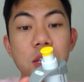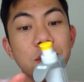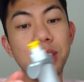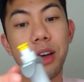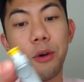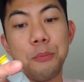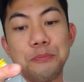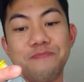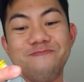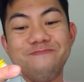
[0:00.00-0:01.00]
So,
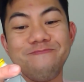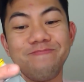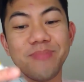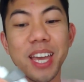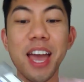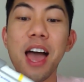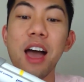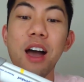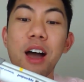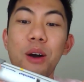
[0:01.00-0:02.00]

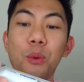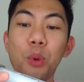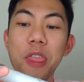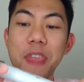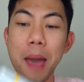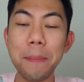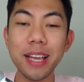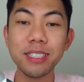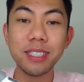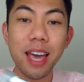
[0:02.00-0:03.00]
with that
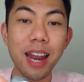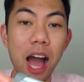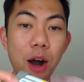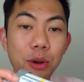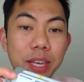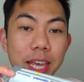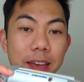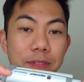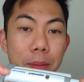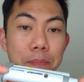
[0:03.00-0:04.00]
being said, I'll
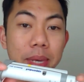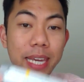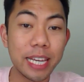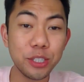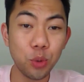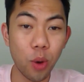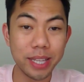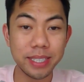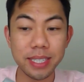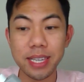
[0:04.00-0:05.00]
give the
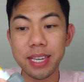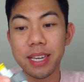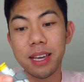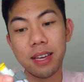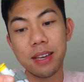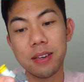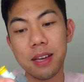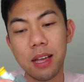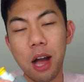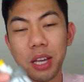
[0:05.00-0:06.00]
P20,
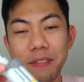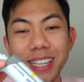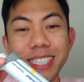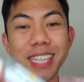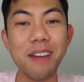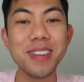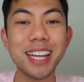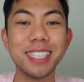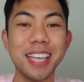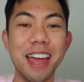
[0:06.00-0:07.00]
I'll give it a 7 out
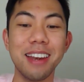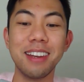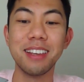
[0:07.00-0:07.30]
of 10.